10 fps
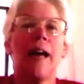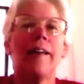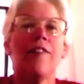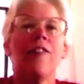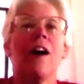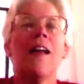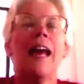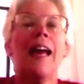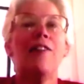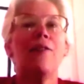it or not,
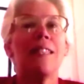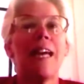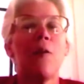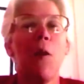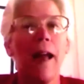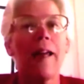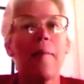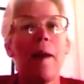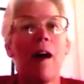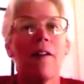and you stay quiet
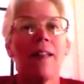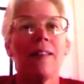about it.